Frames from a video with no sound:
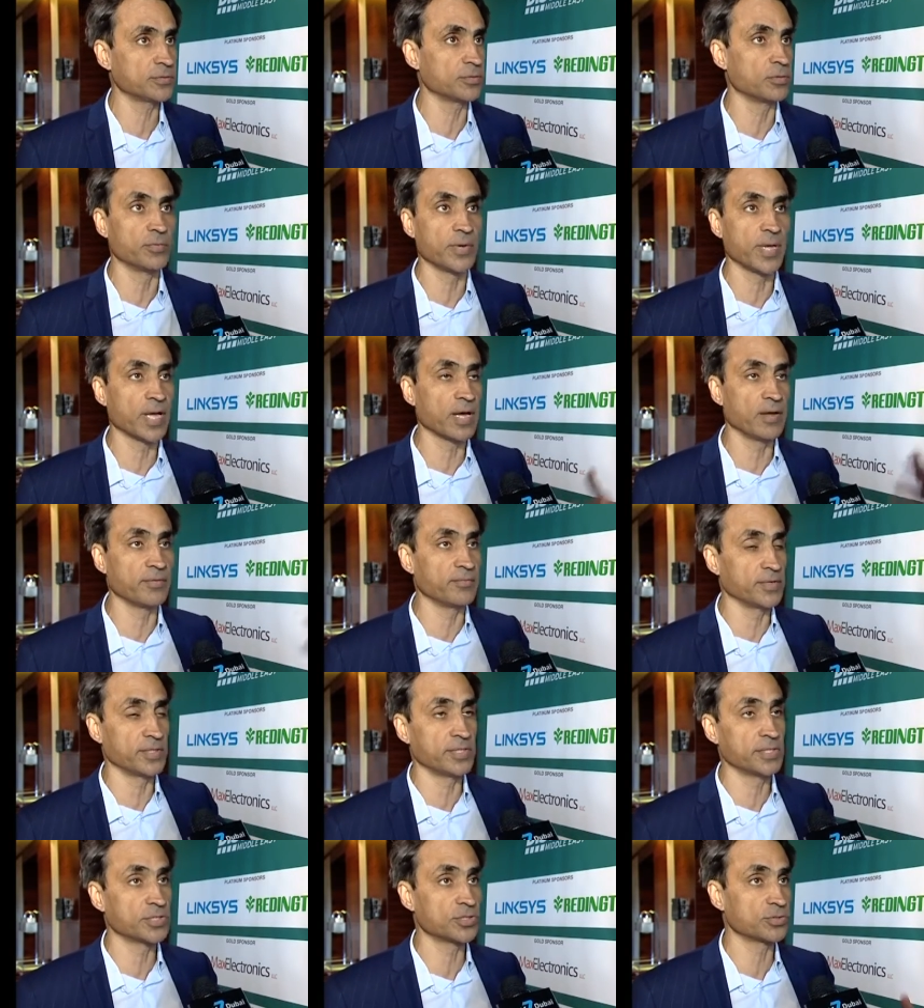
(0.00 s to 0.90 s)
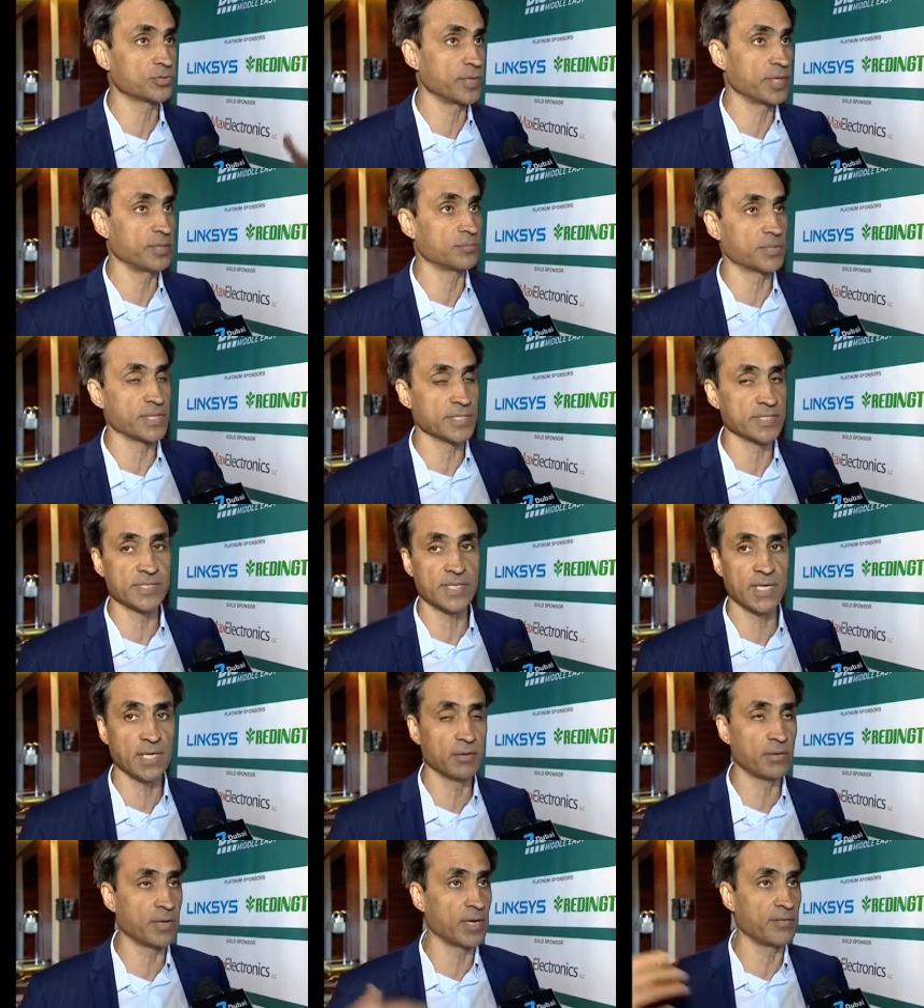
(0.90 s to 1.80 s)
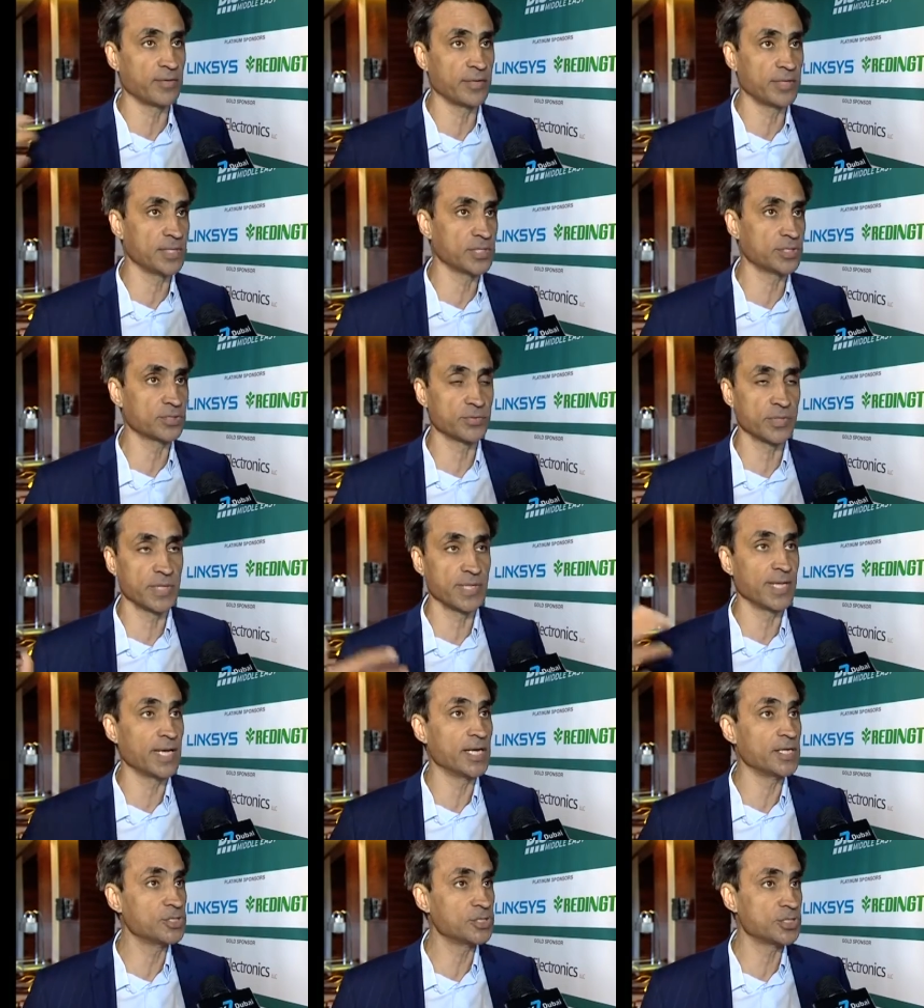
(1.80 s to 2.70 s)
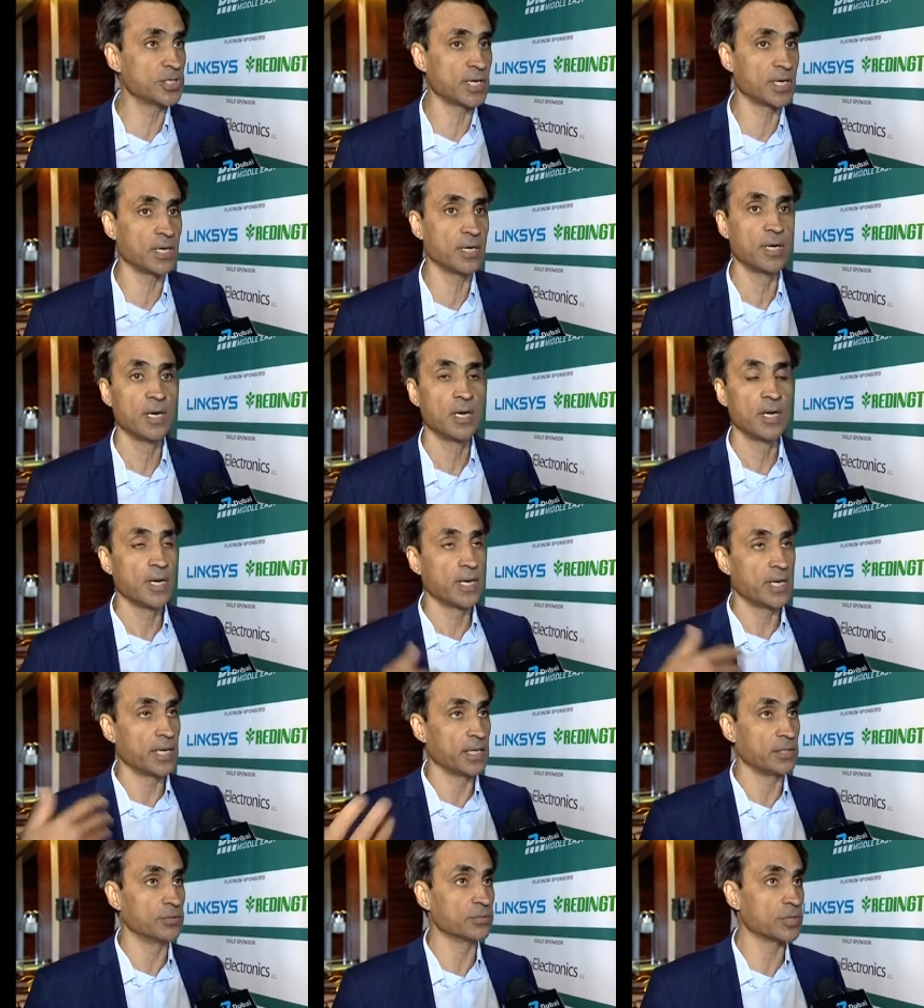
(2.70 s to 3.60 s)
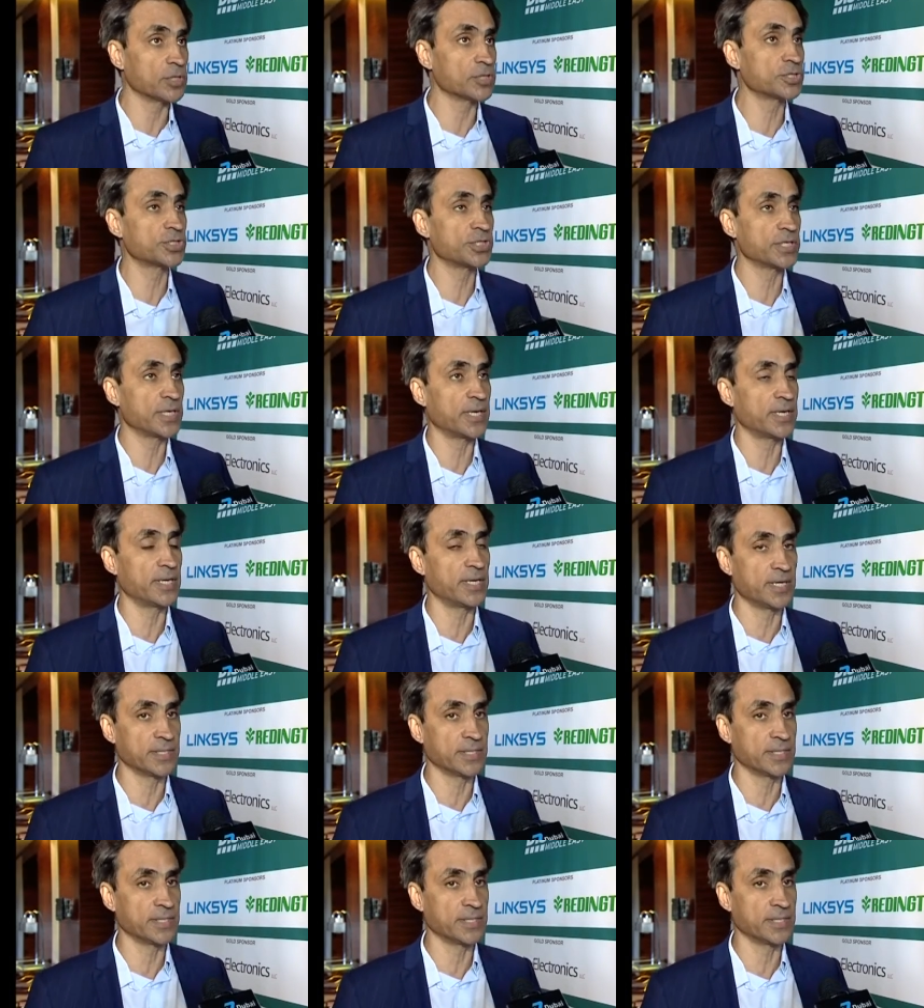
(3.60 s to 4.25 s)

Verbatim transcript: So we have a district in Brazil, we have a district in Asia, in Russia,